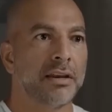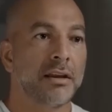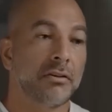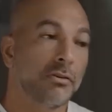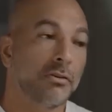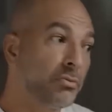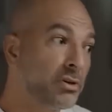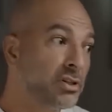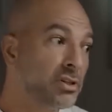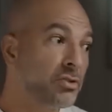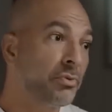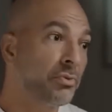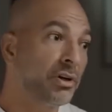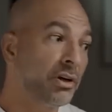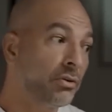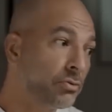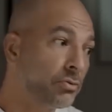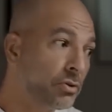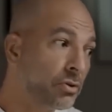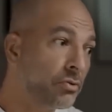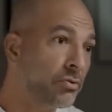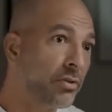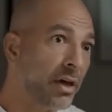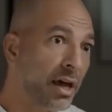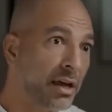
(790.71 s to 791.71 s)
Now, the reason we don't
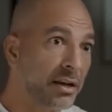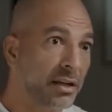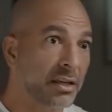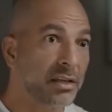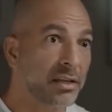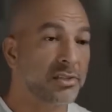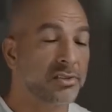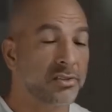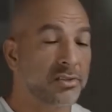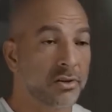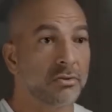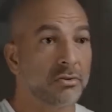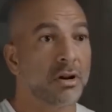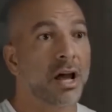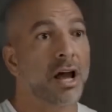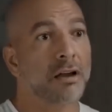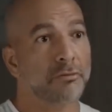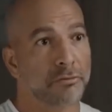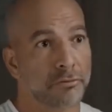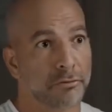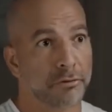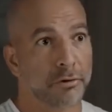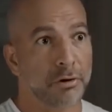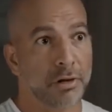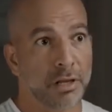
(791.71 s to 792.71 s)
do that is they're not
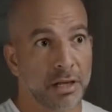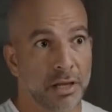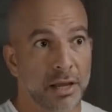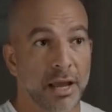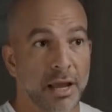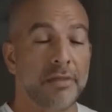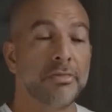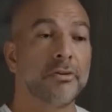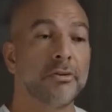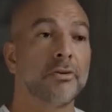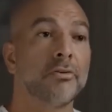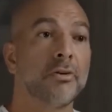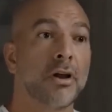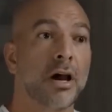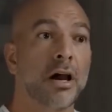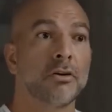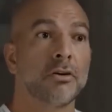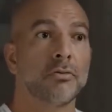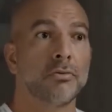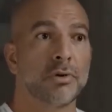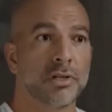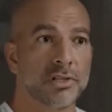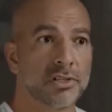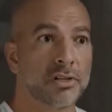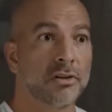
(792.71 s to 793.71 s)
free and they're not
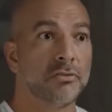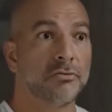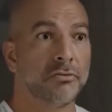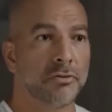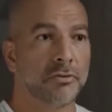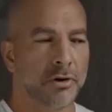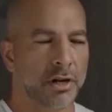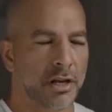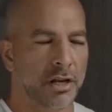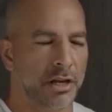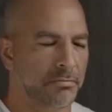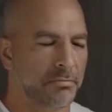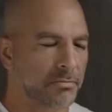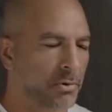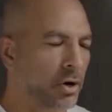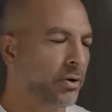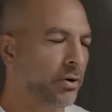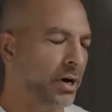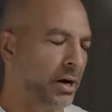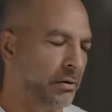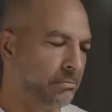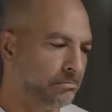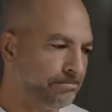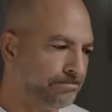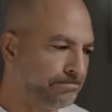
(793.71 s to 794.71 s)
risk-free. Yeah. Okay.